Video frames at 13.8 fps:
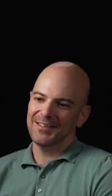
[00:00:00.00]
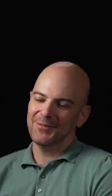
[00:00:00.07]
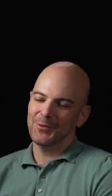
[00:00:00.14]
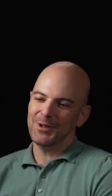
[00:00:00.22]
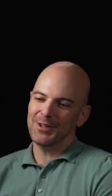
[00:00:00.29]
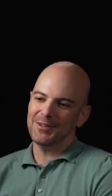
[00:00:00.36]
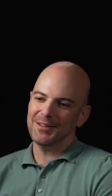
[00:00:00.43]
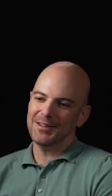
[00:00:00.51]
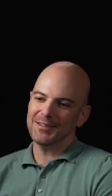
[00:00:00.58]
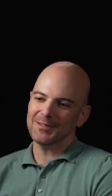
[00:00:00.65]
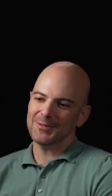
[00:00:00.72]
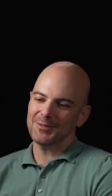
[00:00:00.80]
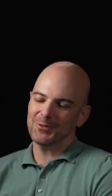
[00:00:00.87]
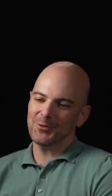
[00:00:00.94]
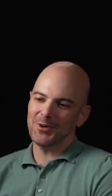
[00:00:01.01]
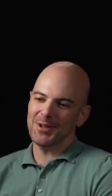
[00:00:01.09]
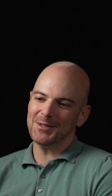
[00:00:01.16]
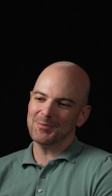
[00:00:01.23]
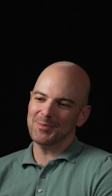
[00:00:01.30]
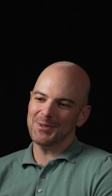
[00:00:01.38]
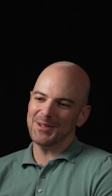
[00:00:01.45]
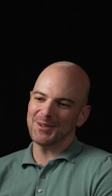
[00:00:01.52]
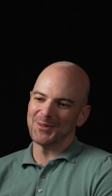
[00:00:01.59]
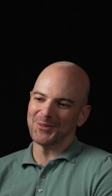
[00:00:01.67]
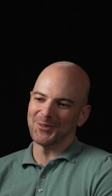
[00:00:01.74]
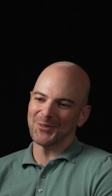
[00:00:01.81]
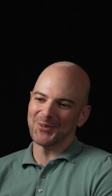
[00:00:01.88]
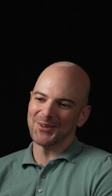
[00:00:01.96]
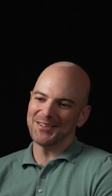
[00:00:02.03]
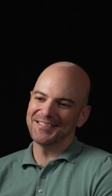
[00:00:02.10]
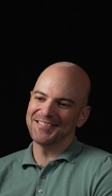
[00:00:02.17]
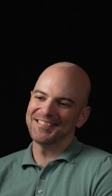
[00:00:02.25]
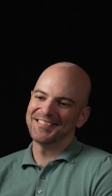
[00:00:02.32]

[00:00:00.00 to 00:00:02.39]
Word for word: Well, it's great to be here, Laura.